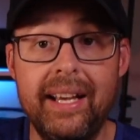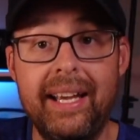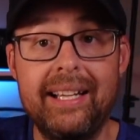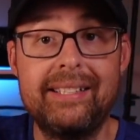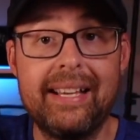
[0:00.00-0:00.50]

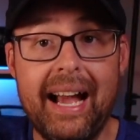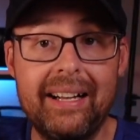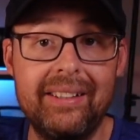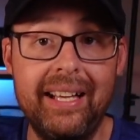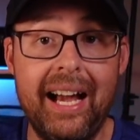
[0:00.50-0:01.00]

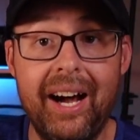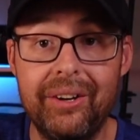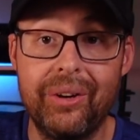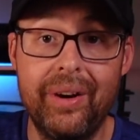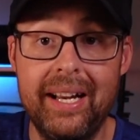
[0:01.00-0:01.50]
exactly how
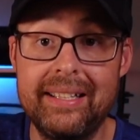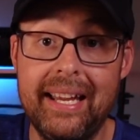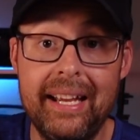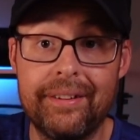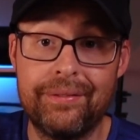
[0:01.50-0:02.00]
to go ahead and
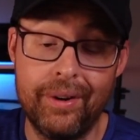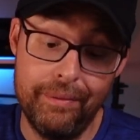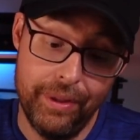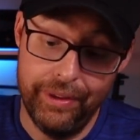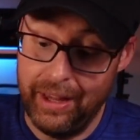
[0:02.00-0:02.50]
take it
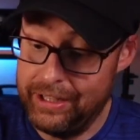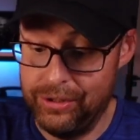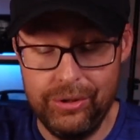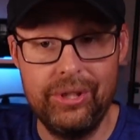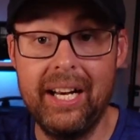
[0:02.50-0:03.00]
from as
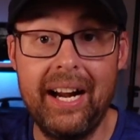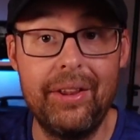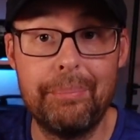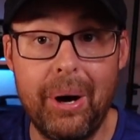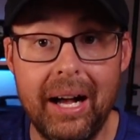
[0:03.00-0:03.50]
soon as you get out of
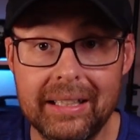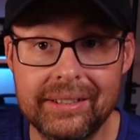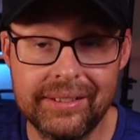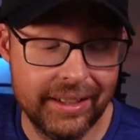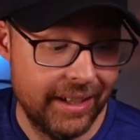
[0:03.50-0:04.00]
the
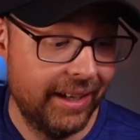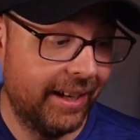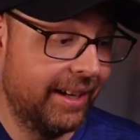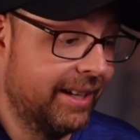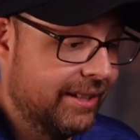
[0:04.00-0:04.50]
box
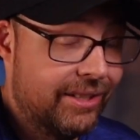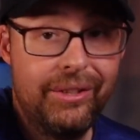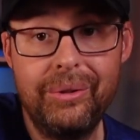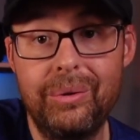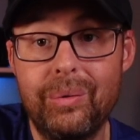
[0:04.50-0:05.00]

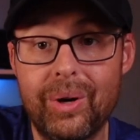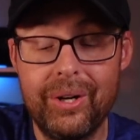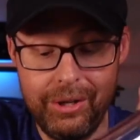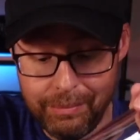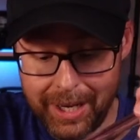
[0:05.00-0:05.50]
to where
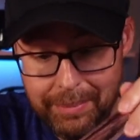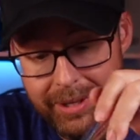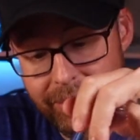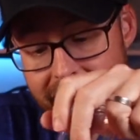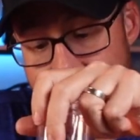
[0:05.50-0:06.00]
you might
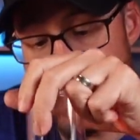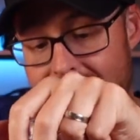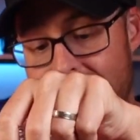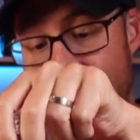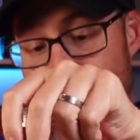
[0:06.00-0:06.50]
be right now.
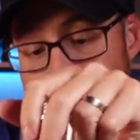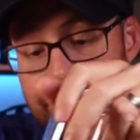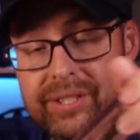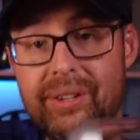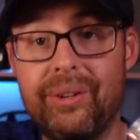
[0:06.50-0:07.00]
So the
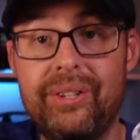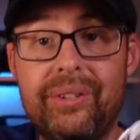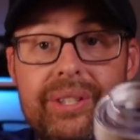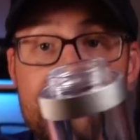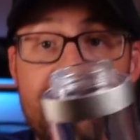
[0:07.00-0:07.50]
first thing you want to
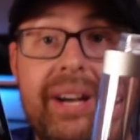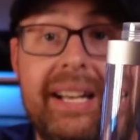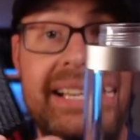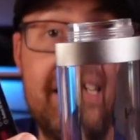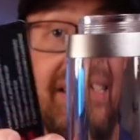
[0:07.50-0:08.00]
do is go ahead
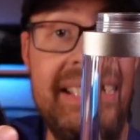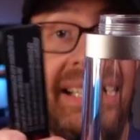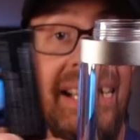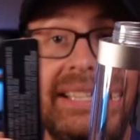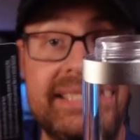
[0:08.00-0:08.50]
and
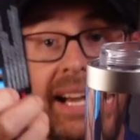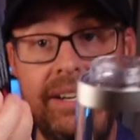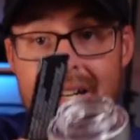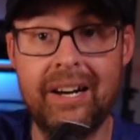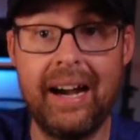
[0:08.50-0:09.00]
clean this
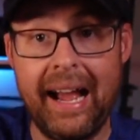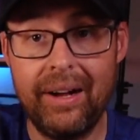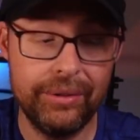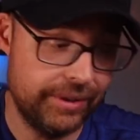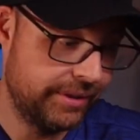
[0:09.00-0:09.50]
guy here
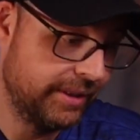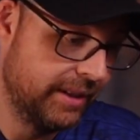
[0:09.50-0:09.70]
out,